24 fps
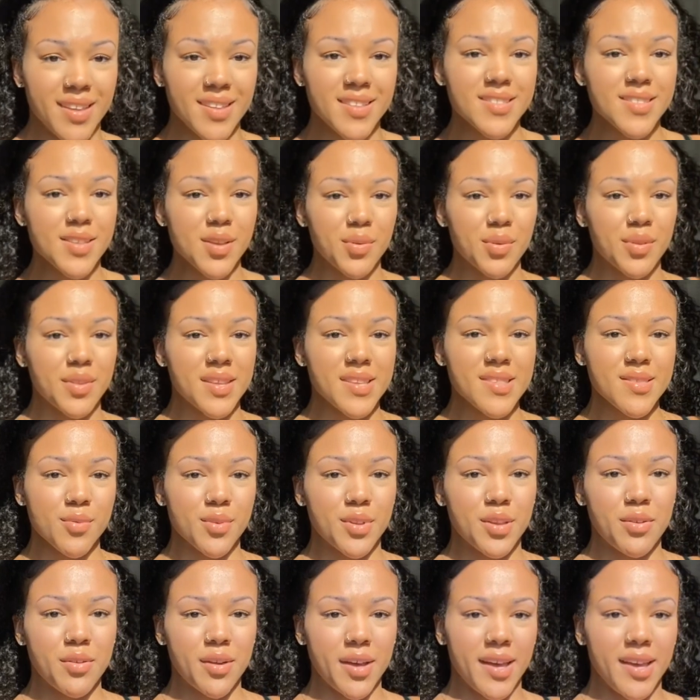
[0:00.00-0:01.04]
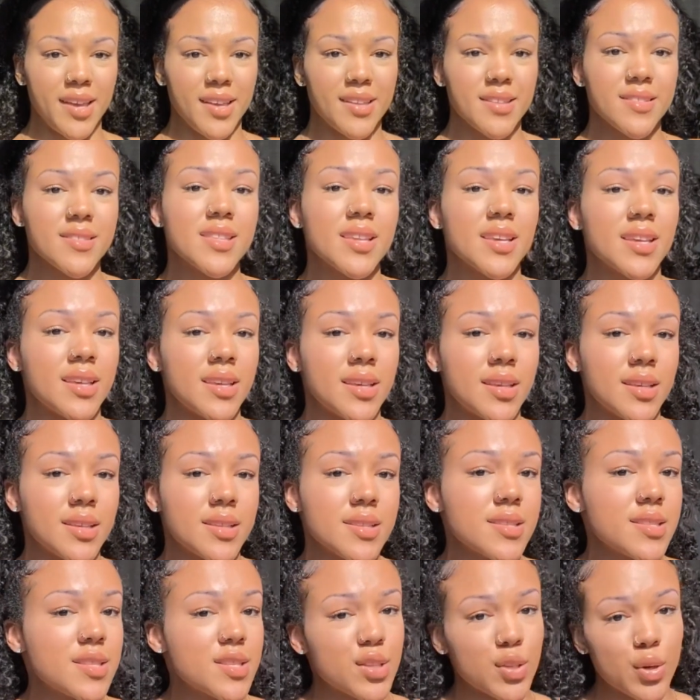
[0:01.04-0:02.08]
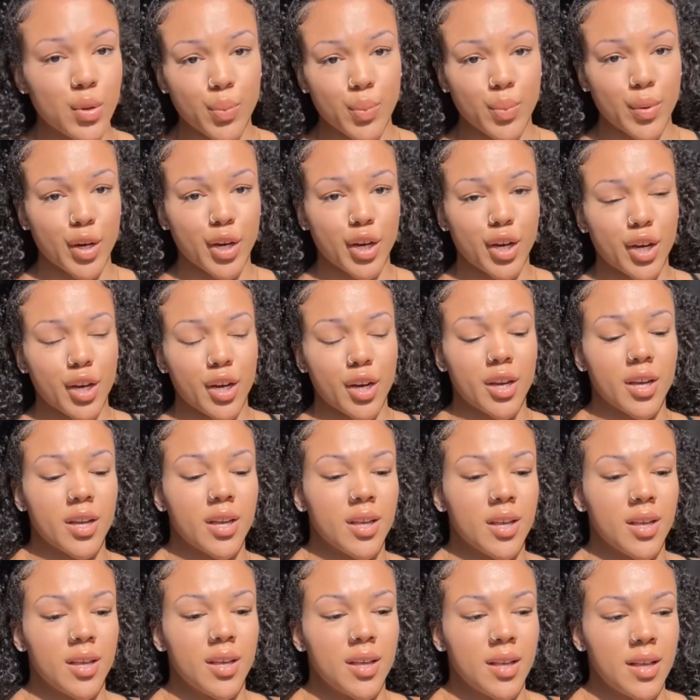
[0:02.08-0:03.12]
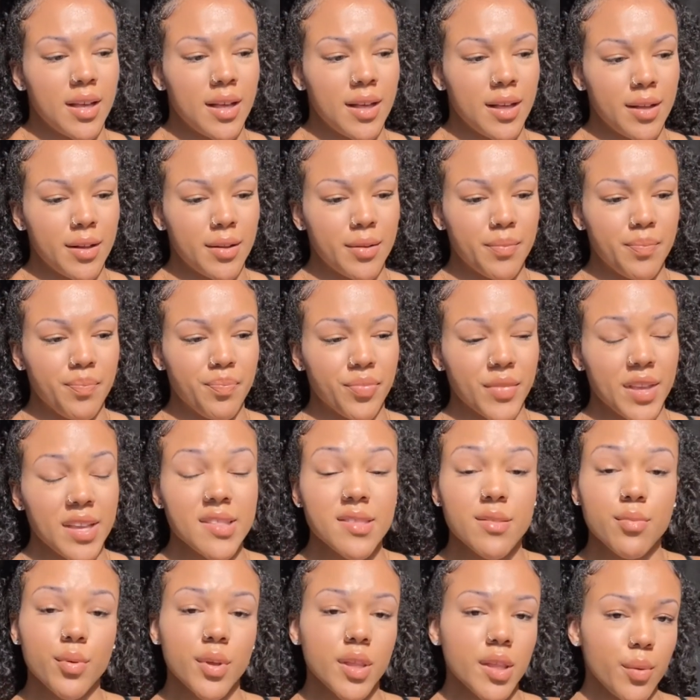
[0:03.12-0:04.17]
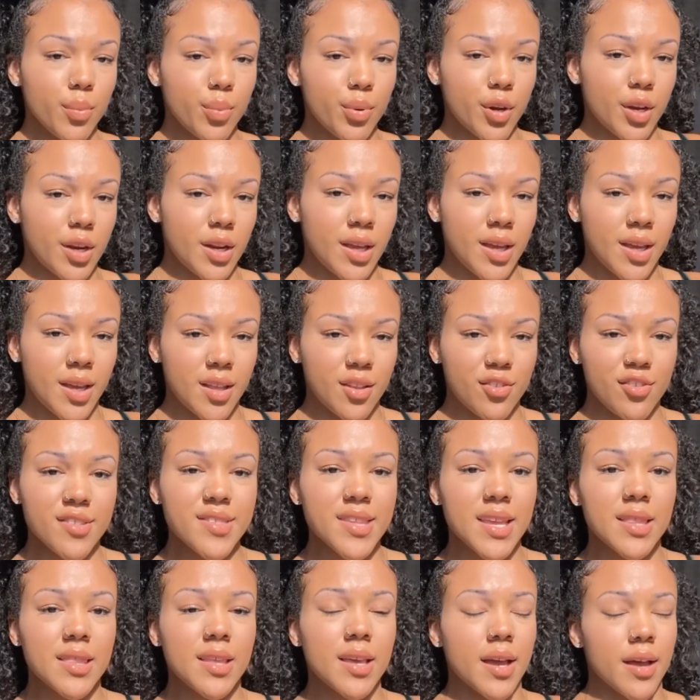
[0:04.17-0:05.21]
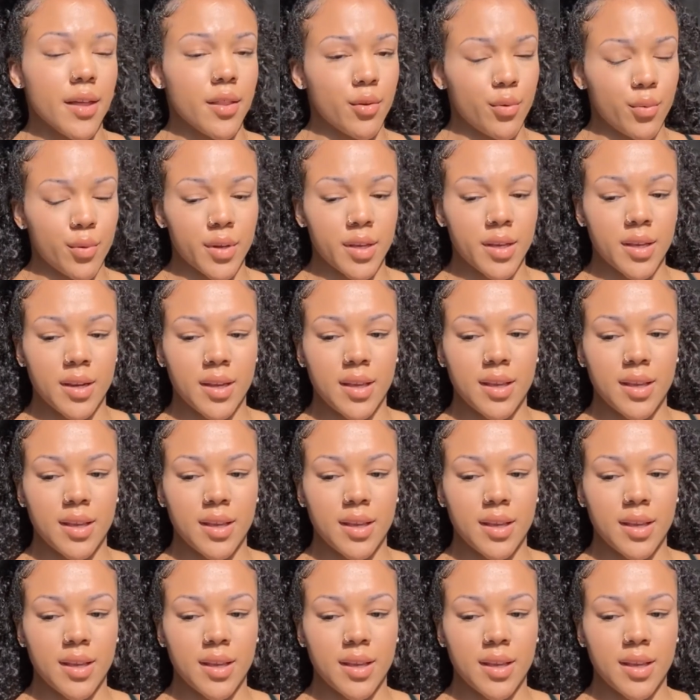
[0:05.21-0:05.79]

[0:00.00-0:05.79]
So this one, you guys, is super, um, it's really pretty, just like the other one.